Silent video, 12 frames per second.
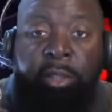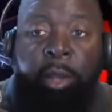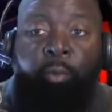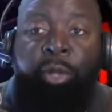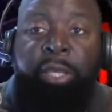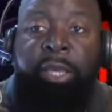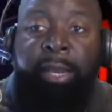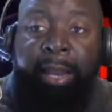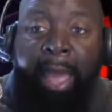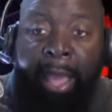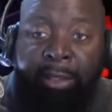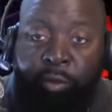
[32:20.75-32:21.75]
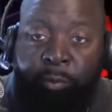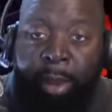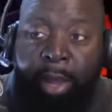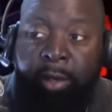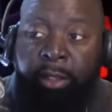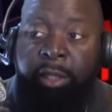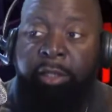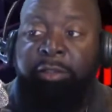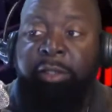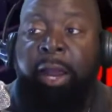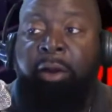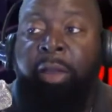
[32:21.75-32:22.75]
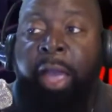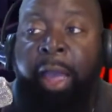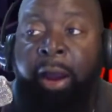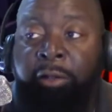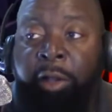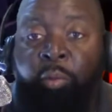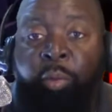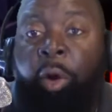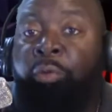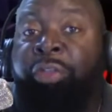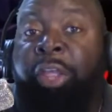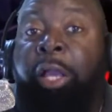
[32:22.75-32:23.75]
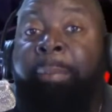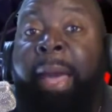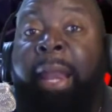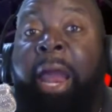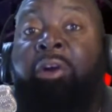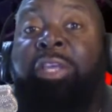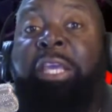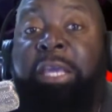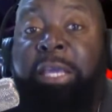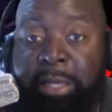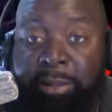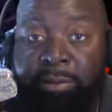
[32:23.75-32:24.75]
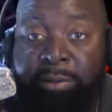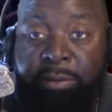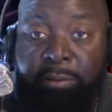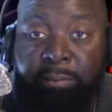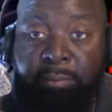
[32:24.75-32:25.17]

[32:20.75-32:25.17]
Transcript: that we get laxed around the guns that we don't think about our kids.